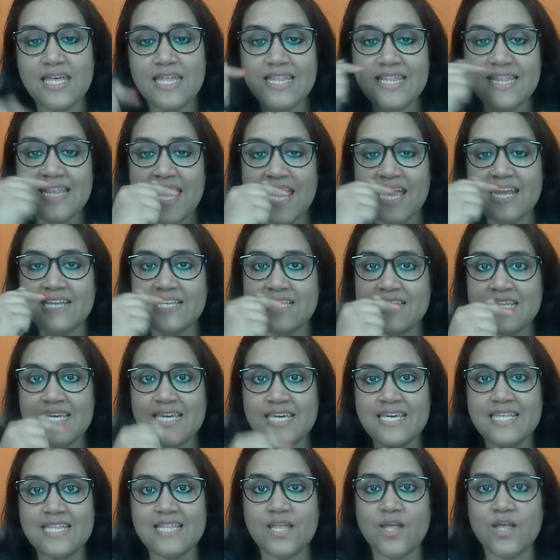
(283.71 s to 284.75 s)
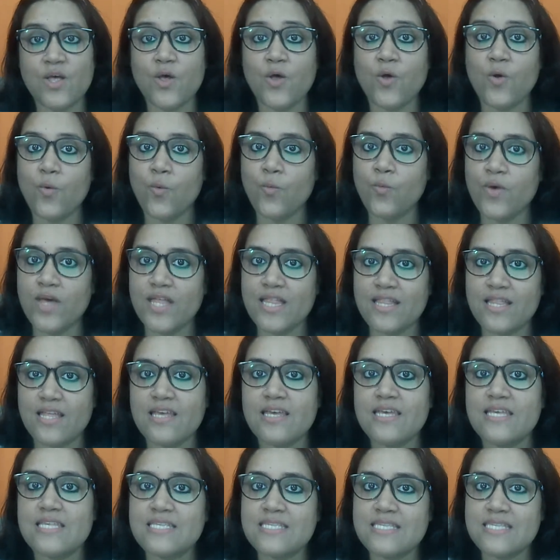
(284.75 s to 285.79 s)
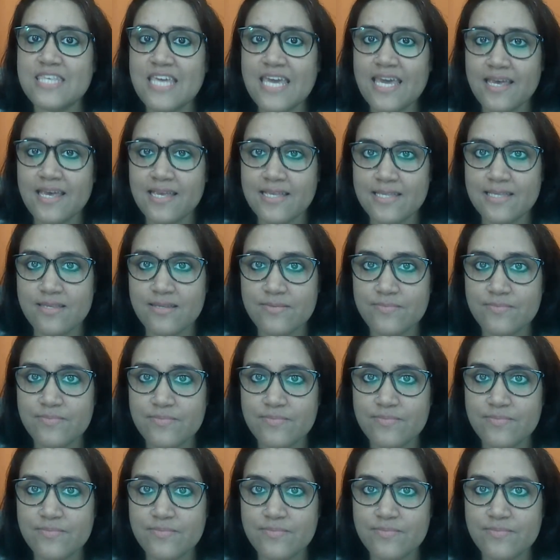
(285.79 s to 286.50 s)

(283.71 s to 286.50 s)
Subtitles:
their teeth with sticks.